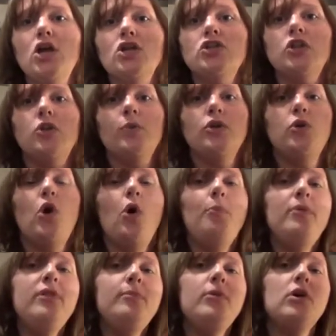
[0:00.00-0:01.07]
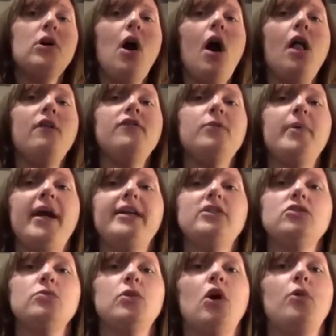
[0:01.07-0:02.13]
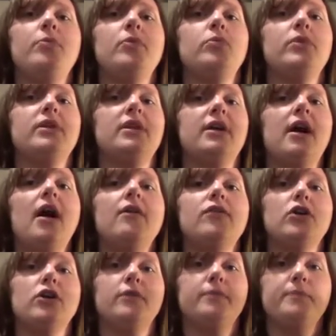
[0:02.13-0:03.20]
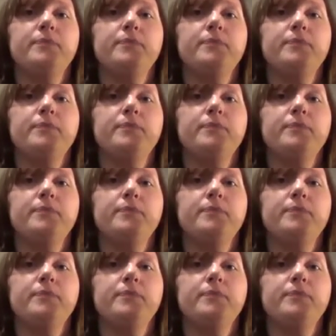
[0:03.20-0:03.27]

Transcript: so that when you open the book, all of the pages will open with the cover.